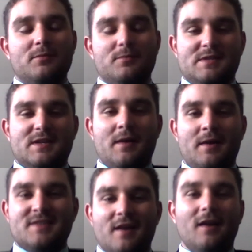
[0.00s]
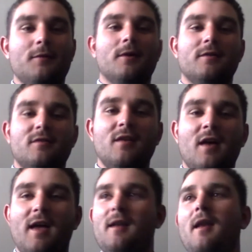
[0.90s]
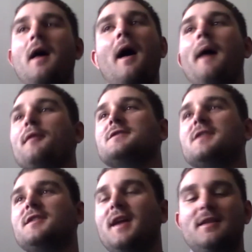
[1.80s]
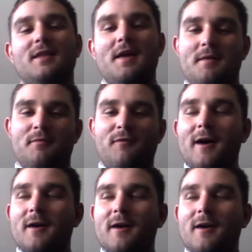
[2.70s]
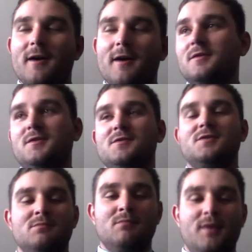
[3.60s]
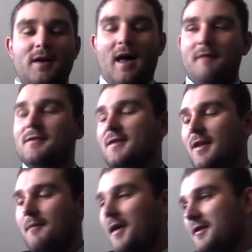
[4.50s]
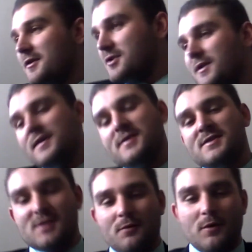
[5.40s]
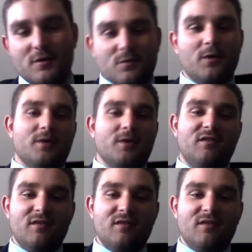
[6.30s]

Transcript: say he was, and I personally think they fired him a little too soon. But obviously, they made their choice. It was what it was.